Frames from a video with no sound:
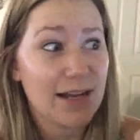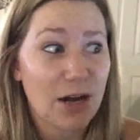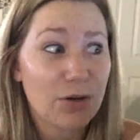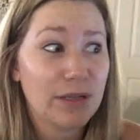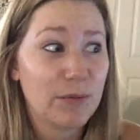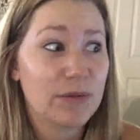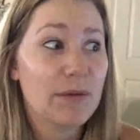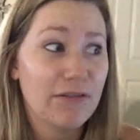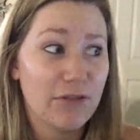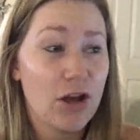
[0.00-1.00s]
Not only with
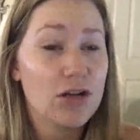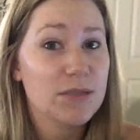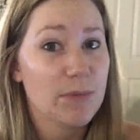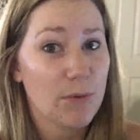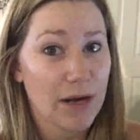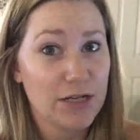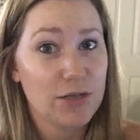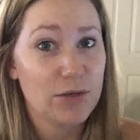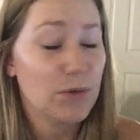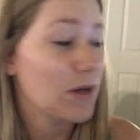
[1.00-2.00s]
my vlogs, but when I
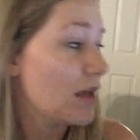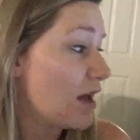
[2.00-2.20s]
do,